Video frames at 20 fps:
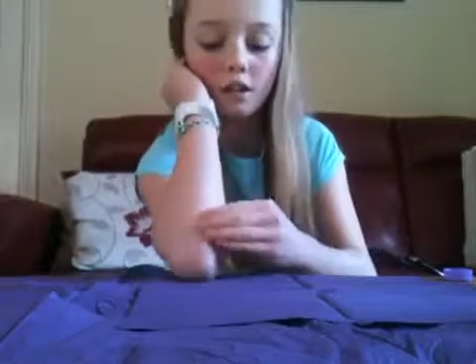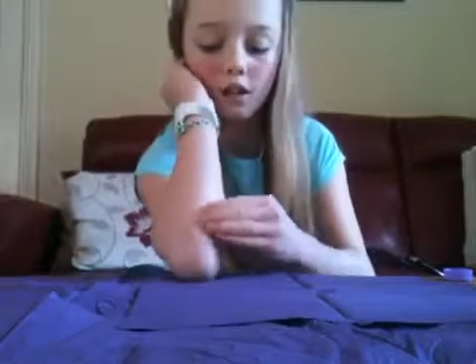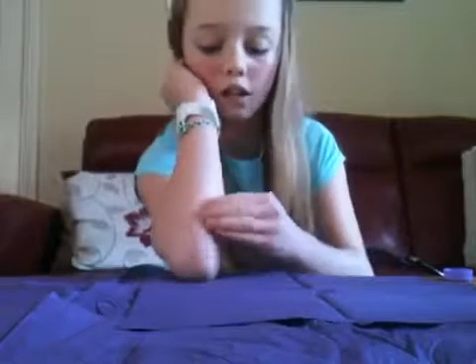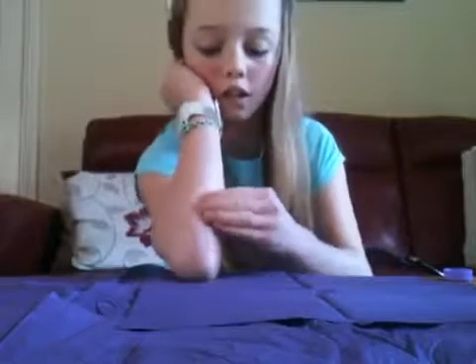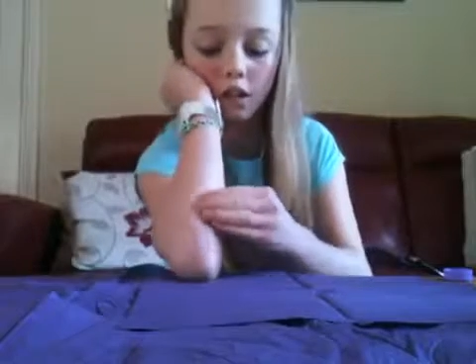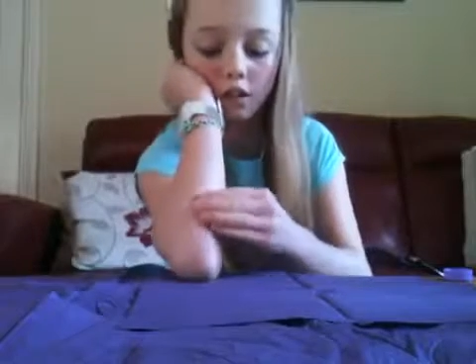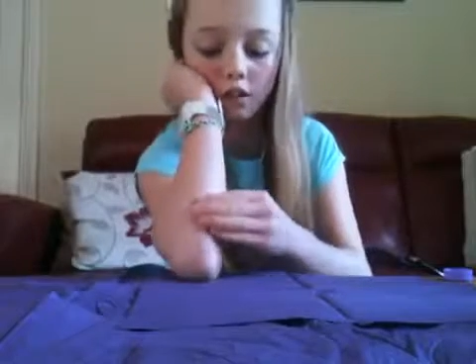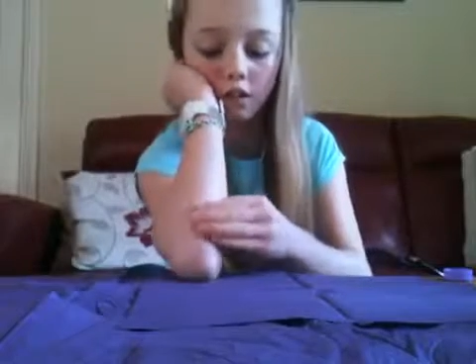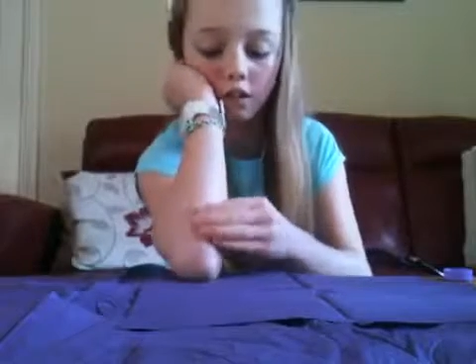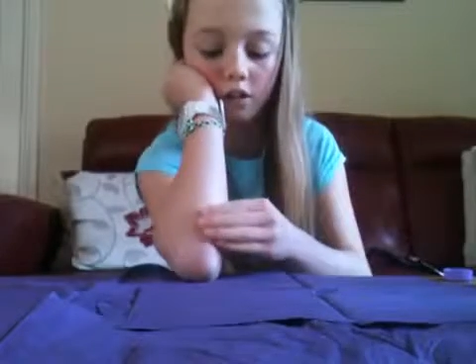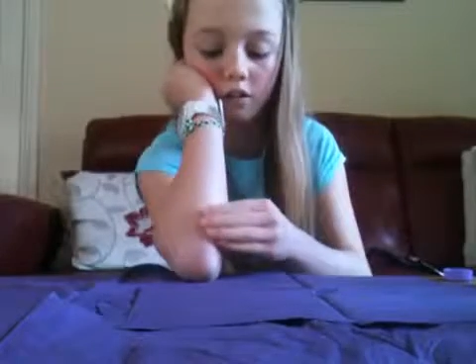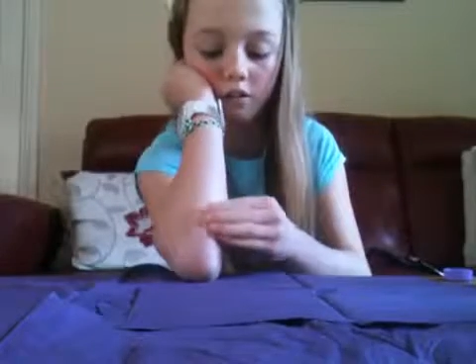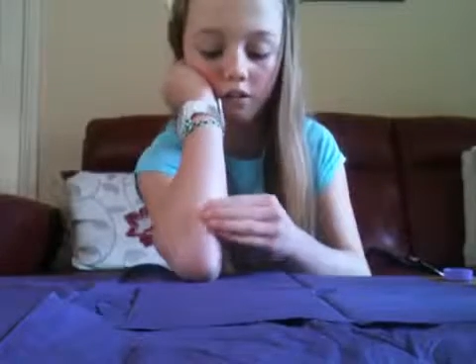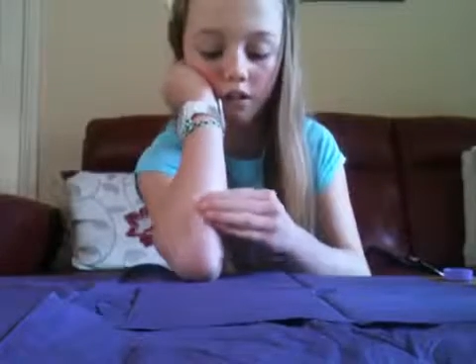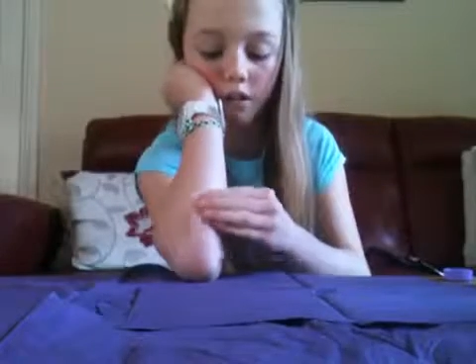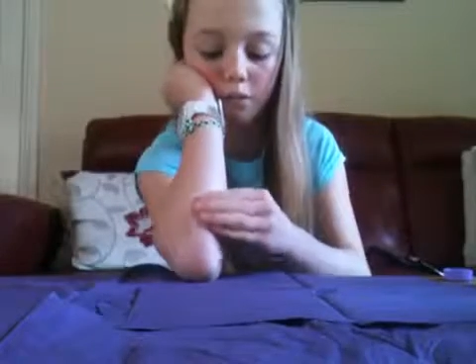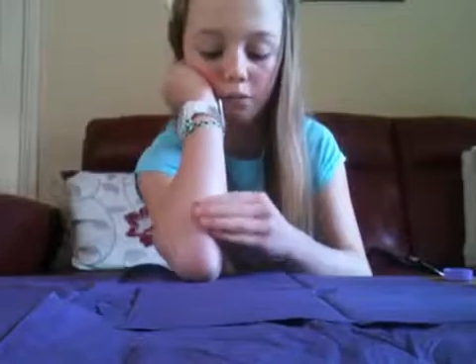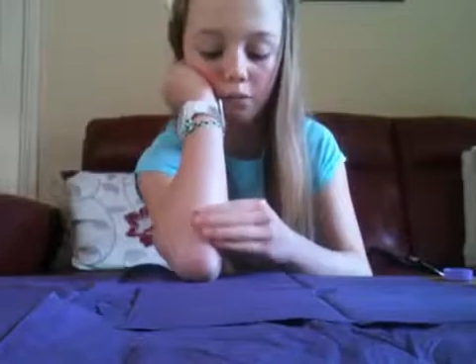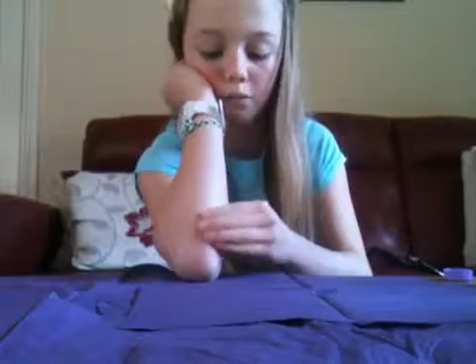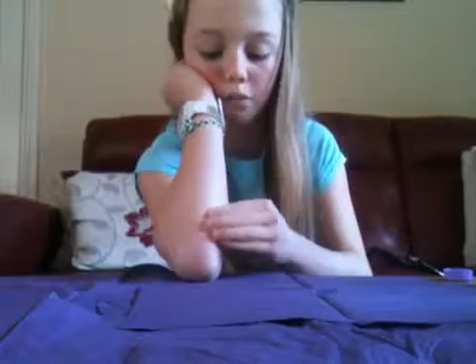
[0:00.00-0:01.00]
Okay, so
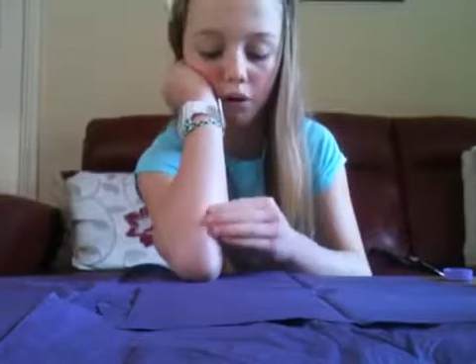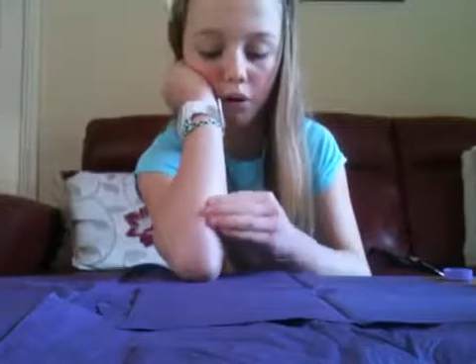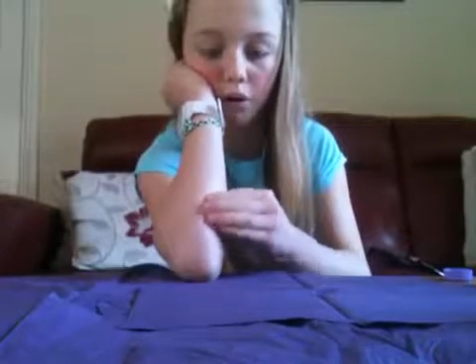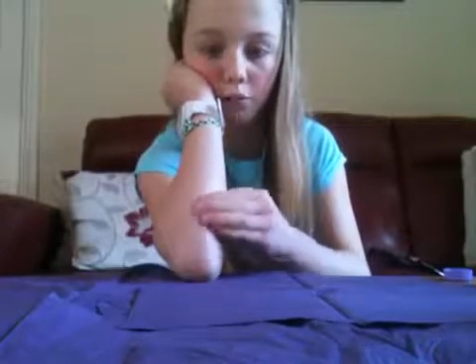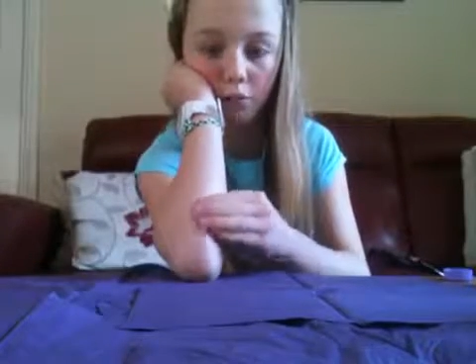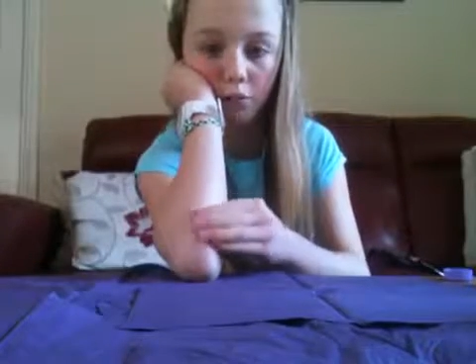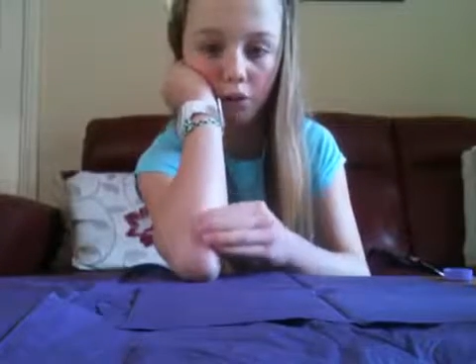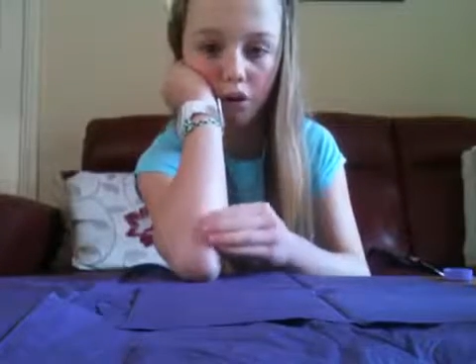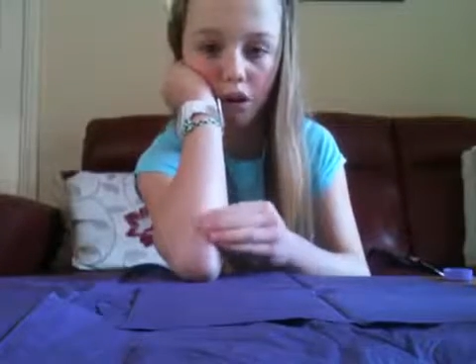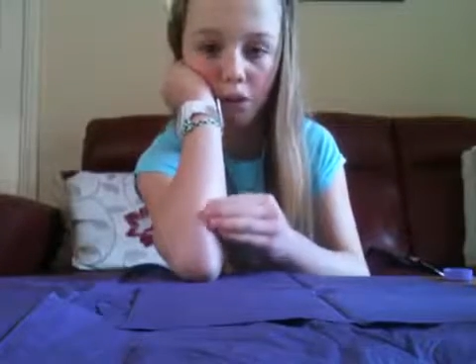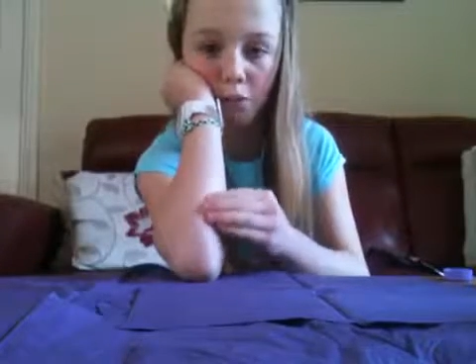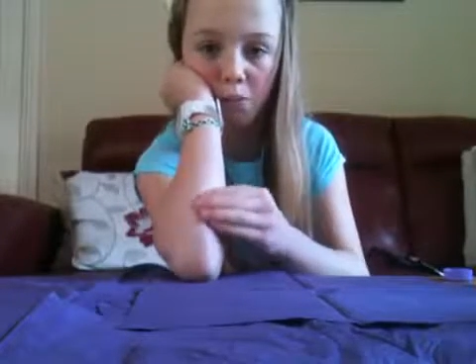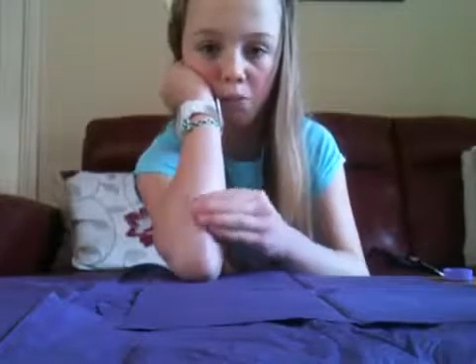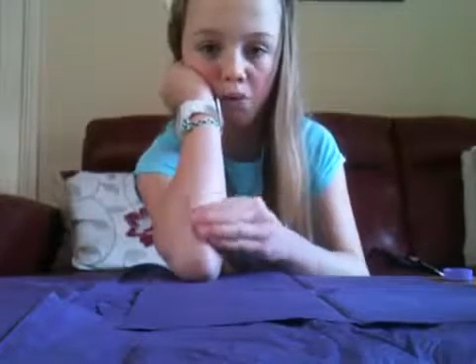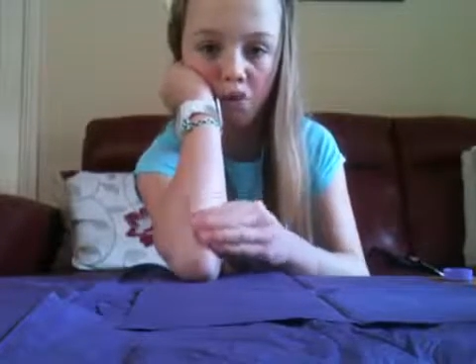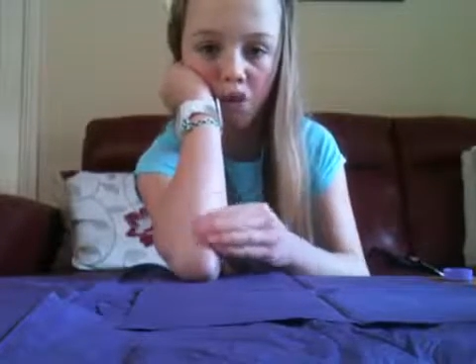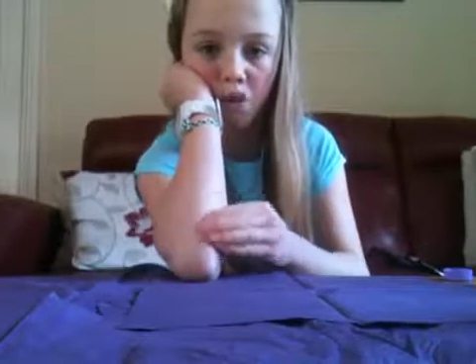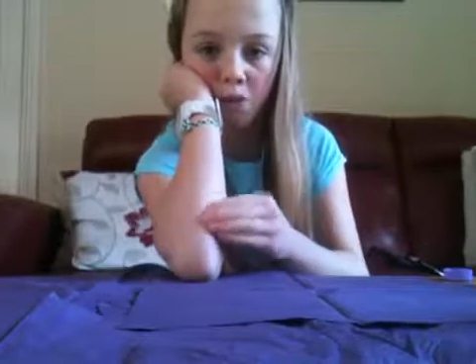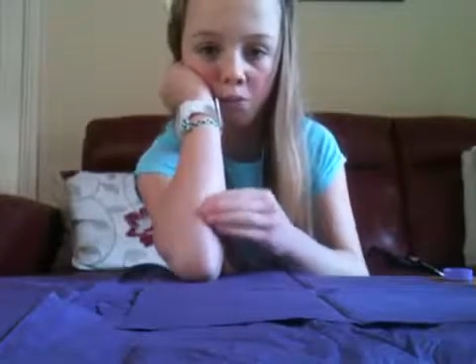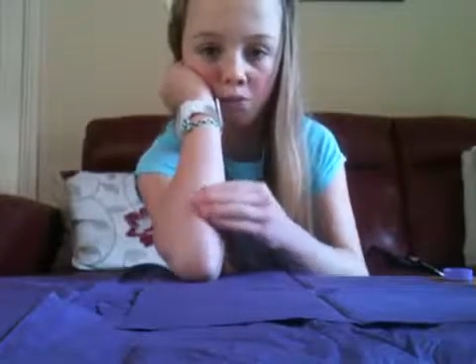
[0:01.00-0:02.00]
you rub, rub, rub,
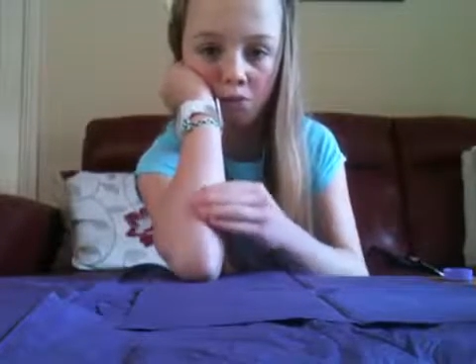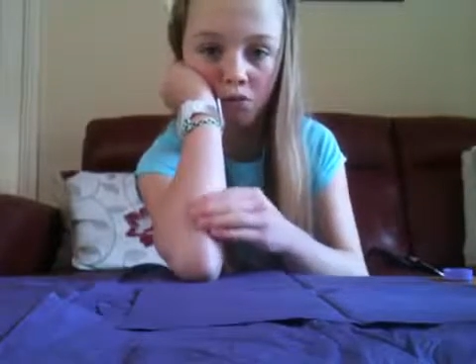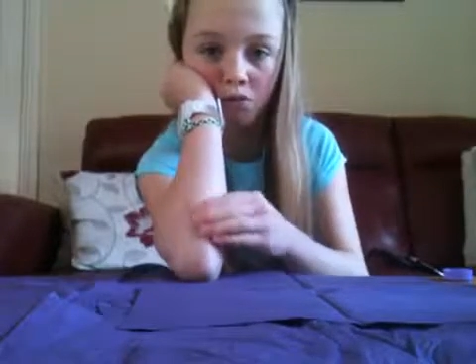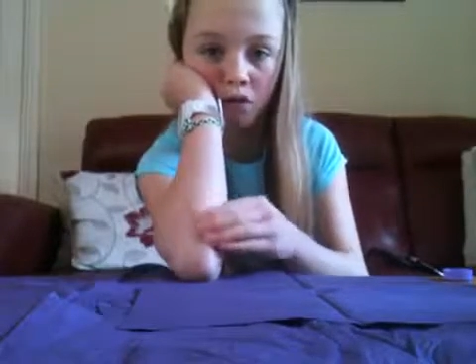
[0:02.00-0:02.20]
rub,